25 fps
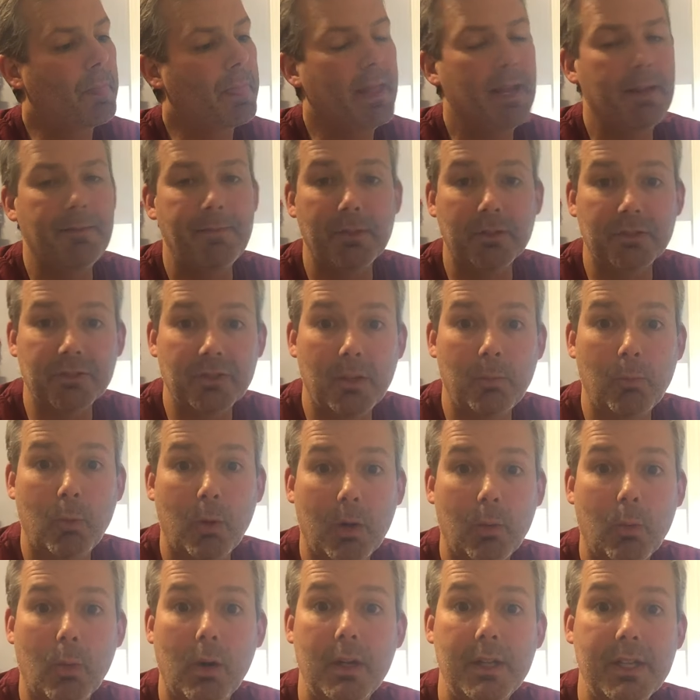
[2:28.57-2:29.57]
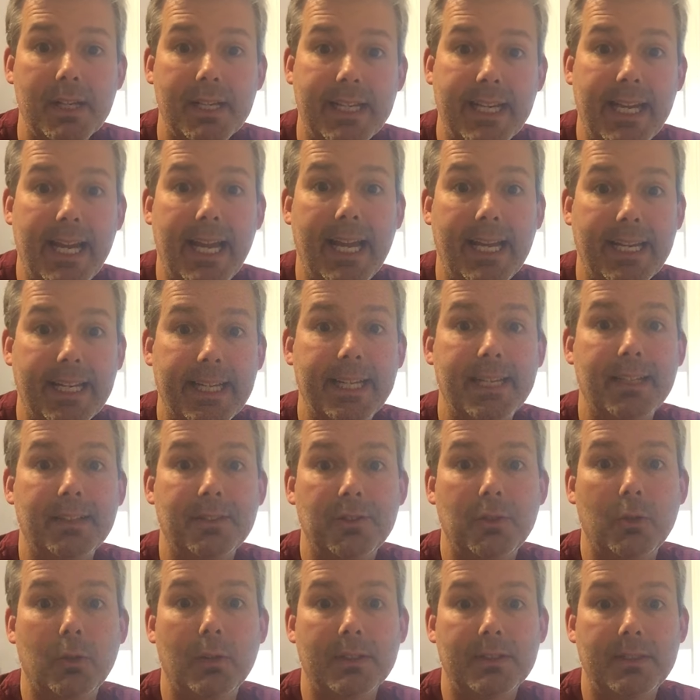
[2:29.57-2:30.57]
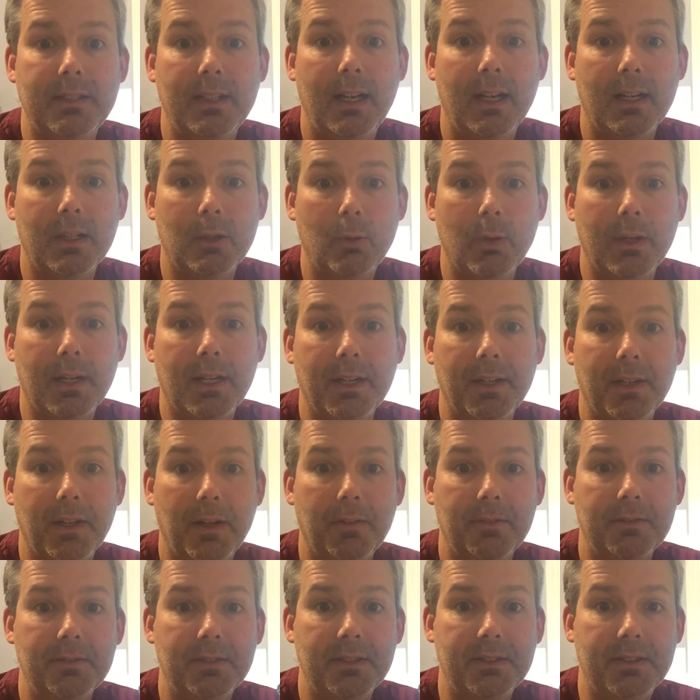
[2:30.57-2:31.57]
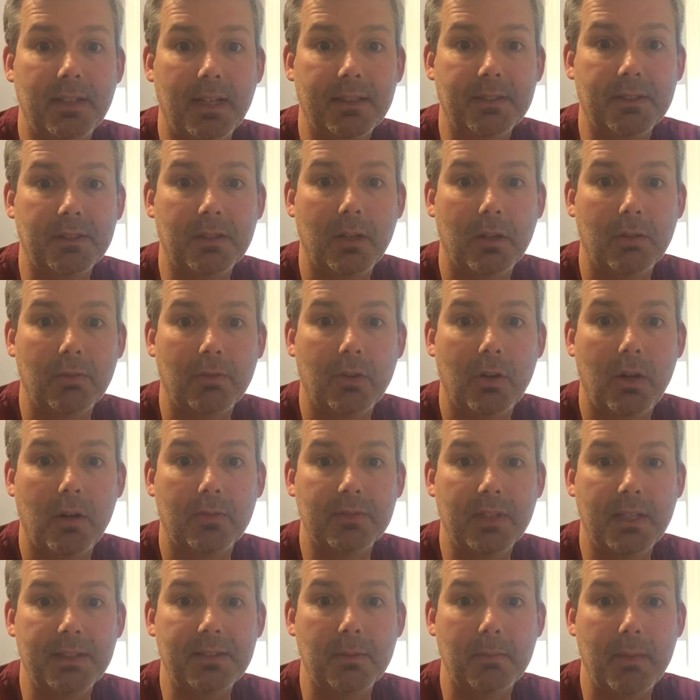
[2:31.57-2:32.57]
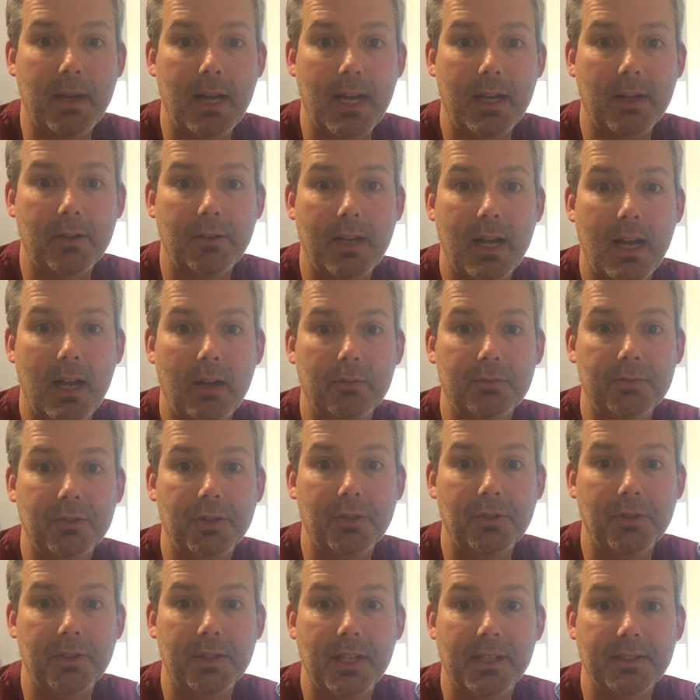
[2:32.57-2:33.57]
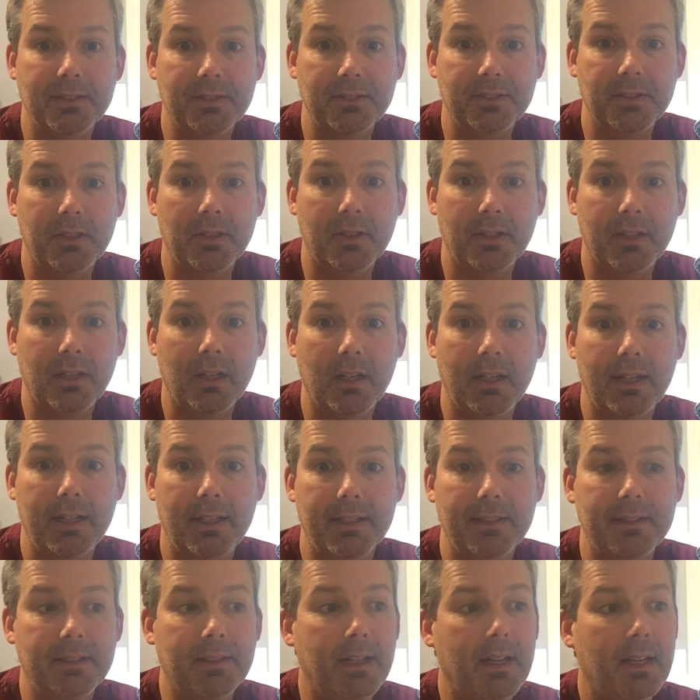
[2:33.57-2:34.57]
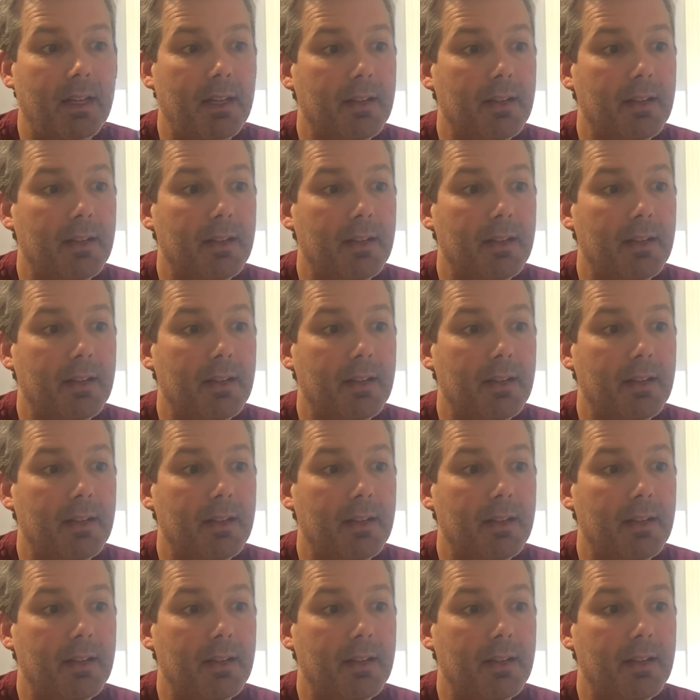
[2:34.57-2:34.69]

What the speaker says: if you're somewhere where you can't get it to a tech quick enough to take the cover off, take the battery out, and do the necessary cleaning,